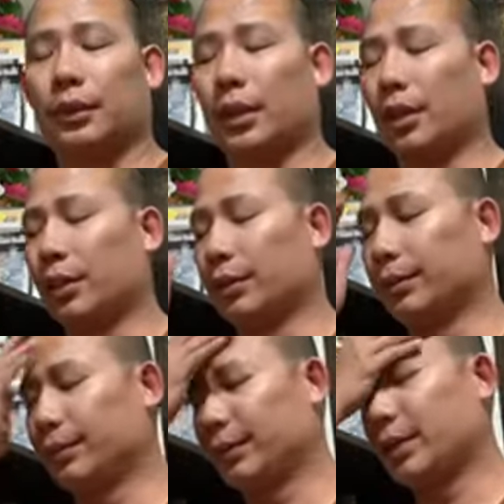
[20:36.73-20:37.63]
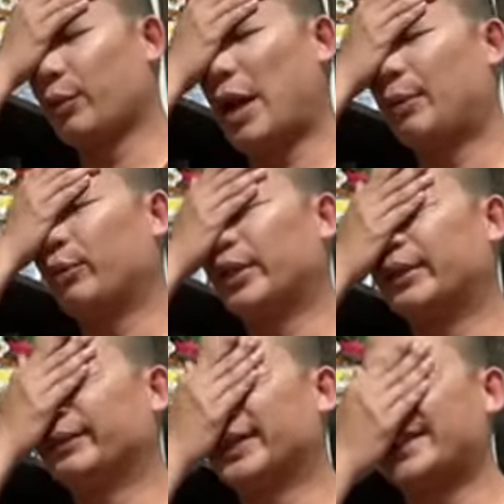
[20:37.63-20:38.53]
Oh, that's what happened
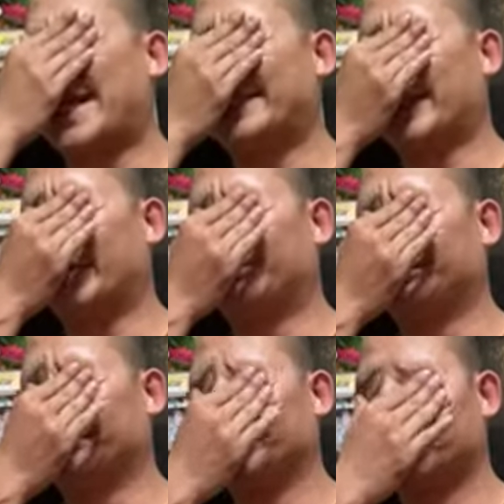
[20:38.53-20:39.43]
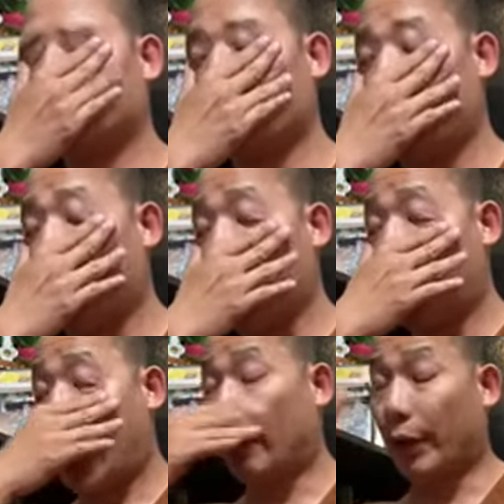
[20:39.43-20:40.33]
when it's nighttime.
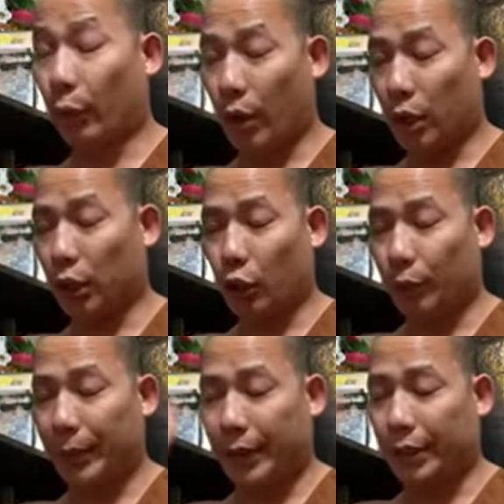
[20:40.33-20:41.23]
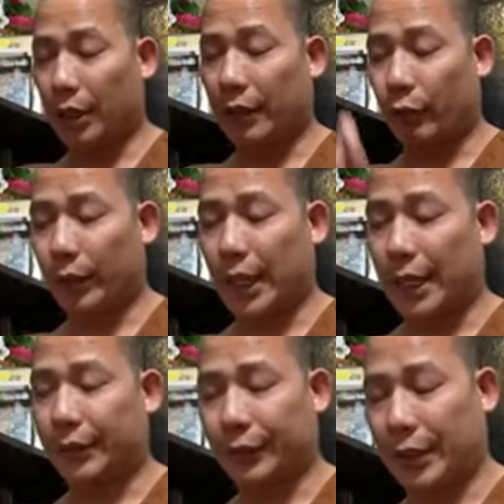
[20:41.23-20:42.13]
I'd rather walk alone because not everyone
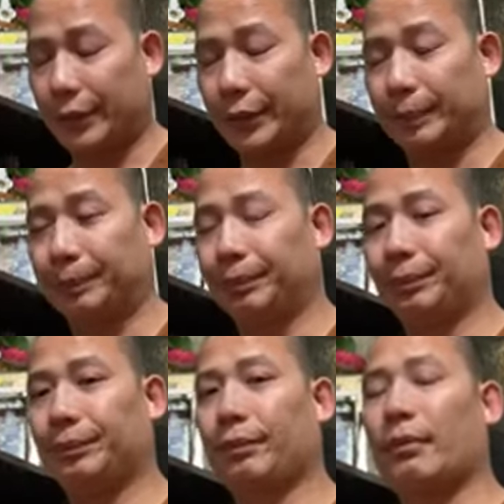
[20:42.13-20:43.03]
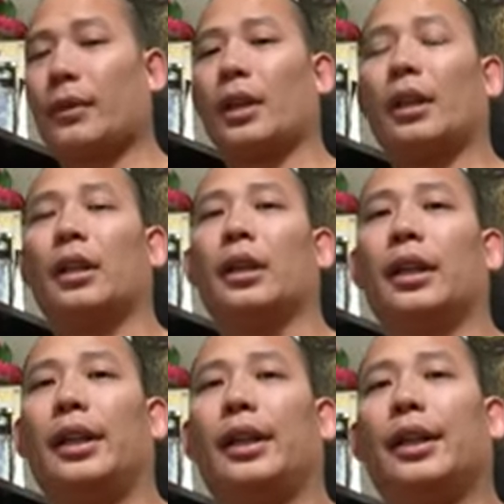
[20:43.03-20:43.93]
lasts forever.
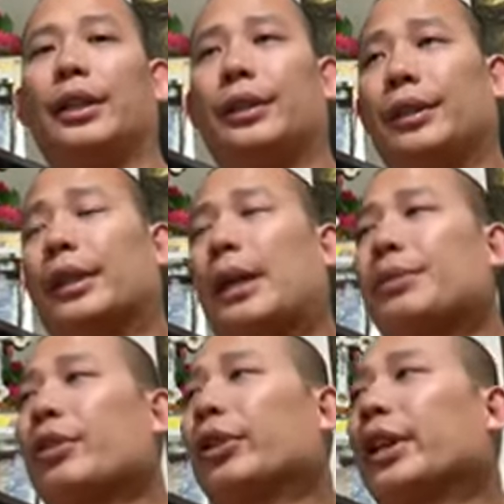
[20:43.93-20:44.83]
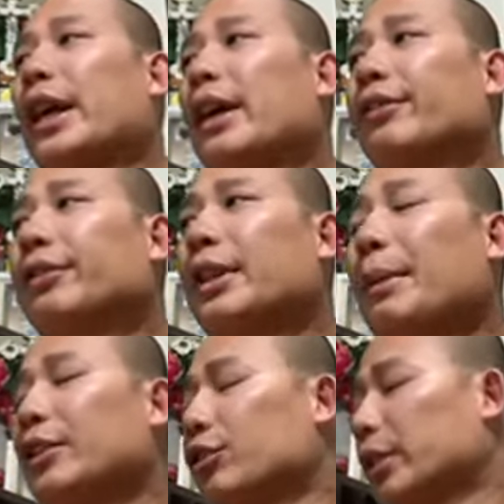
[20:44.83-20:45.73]
Oh, I'm starting to have
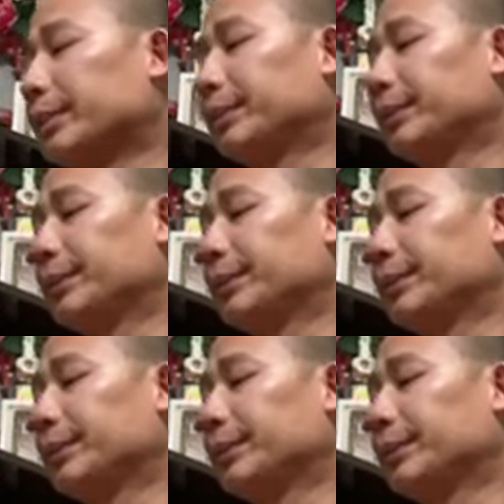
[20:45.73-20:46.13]
dementia.